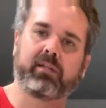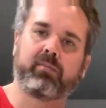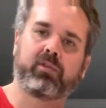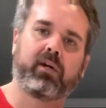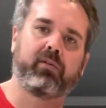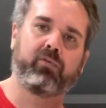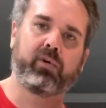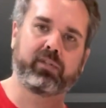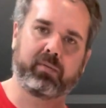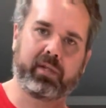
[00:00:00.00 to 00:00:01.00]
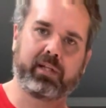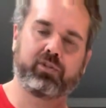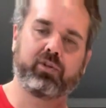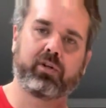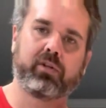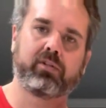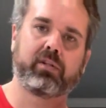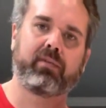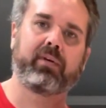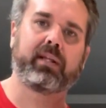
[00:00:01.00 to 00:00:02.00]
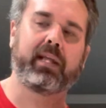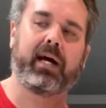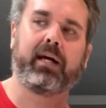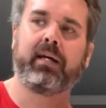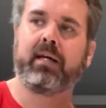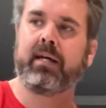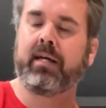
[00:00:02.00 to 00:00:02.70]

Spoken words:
I'm trying to avoid some of that sugar and stuff like that.